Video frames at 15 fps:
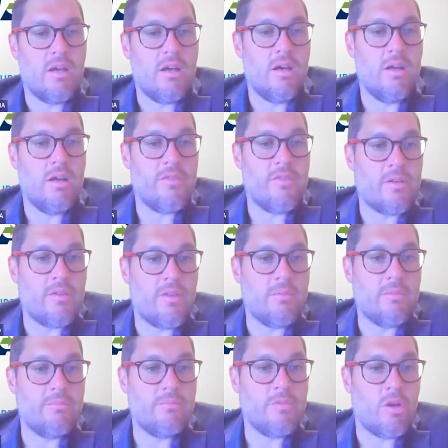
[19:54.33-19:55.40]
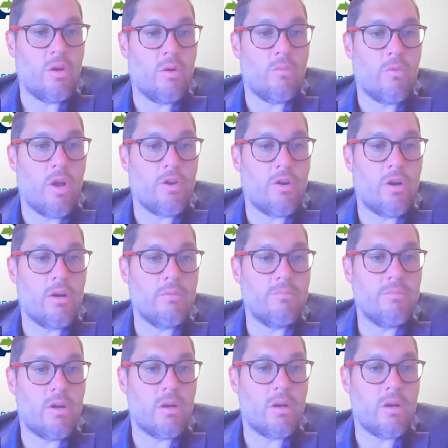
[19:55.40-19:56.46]
that run
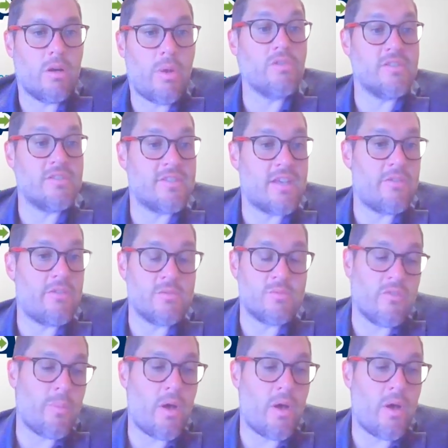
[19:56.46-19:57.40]
our policy side of things.